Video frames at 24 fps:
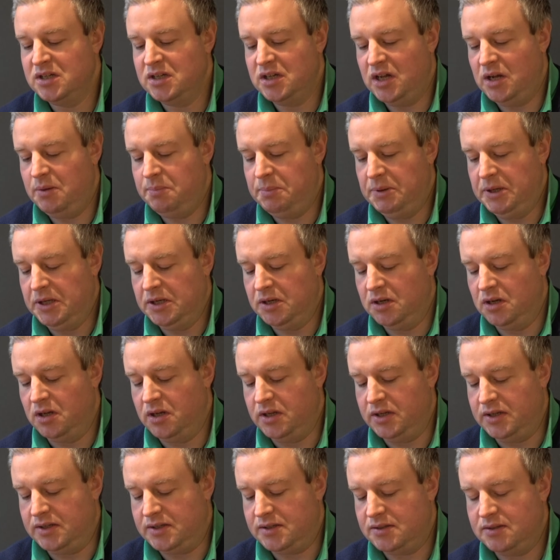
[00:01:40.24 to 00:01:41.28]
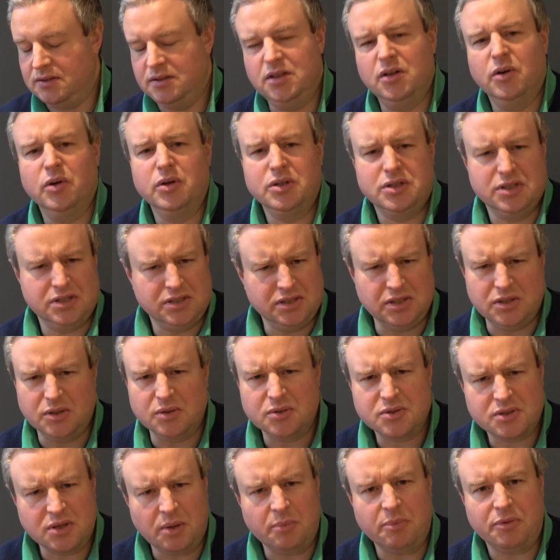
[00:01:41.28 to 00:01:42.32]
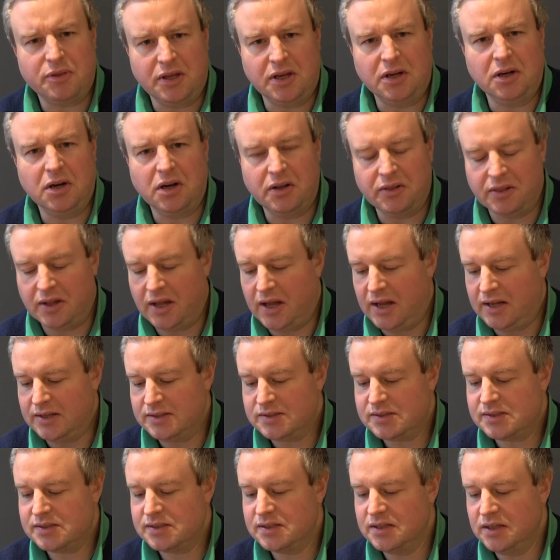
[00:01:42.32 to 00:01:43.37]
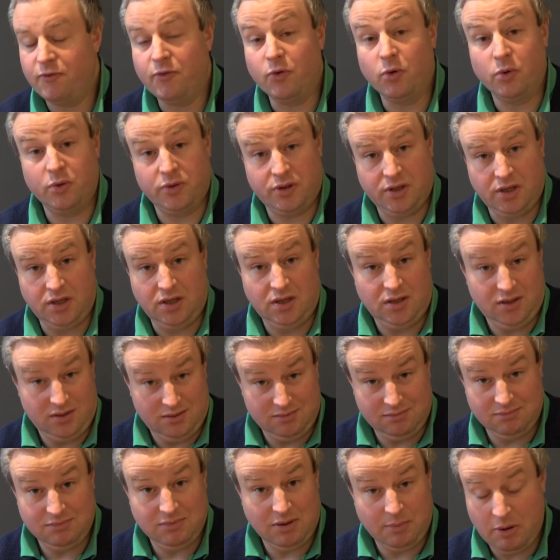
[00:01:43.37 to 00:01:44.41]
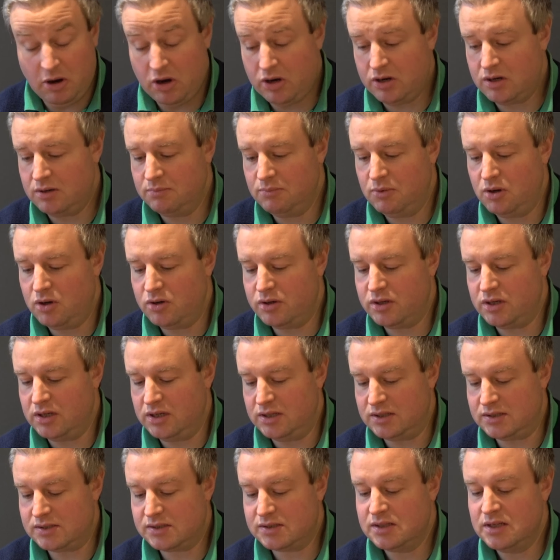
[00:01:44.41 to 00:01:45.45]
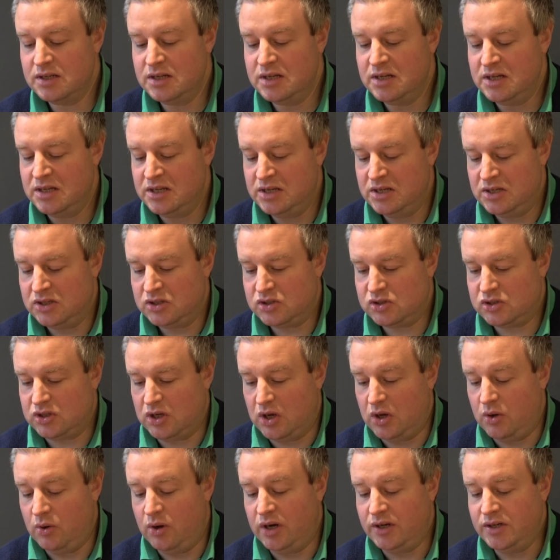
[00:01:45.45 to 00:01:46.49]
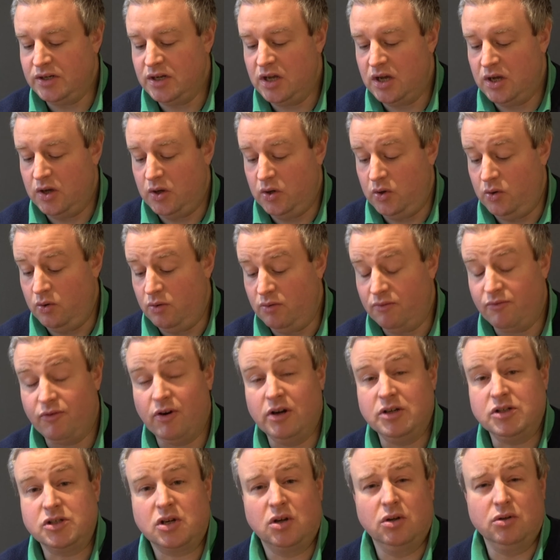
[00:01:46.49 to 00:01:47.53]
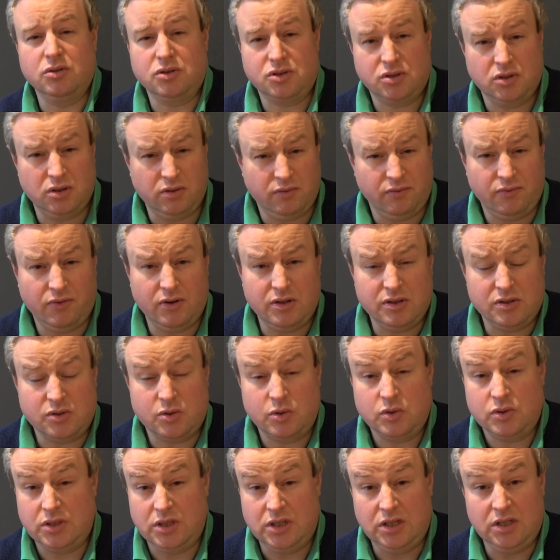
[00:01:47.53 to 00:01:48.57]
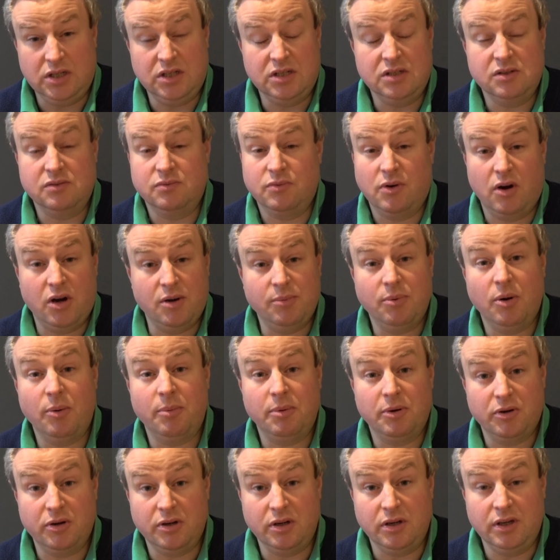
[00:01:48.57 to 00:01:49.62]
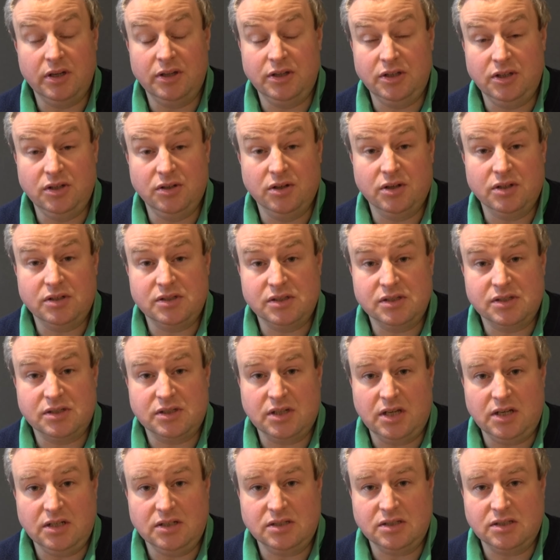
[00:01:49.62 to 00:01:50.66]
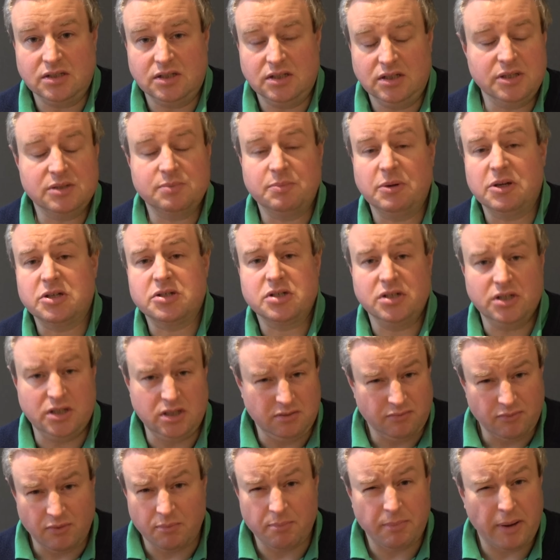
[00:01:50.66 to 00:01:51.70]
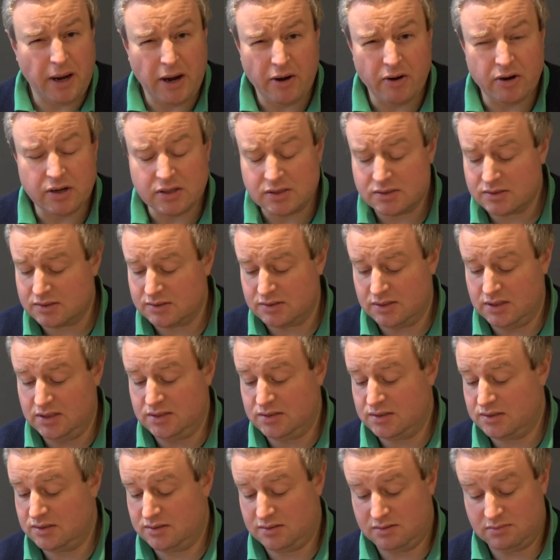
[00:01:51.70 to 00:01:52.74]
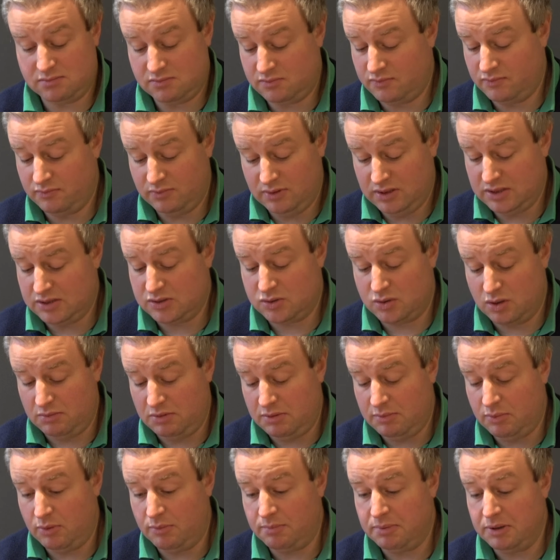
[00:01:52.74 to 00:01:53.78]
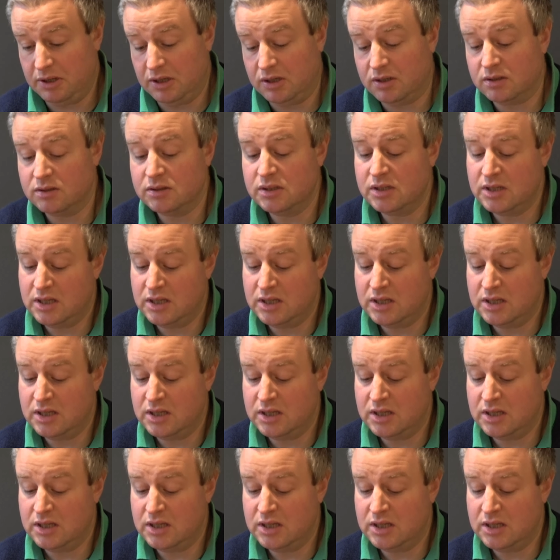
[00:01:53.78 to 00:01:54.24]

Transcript: a bit like Euro Disney or something like that for the American market. So I know French culture and French cuisine is very popular in the United States, especially from Paris. It's extremely popular.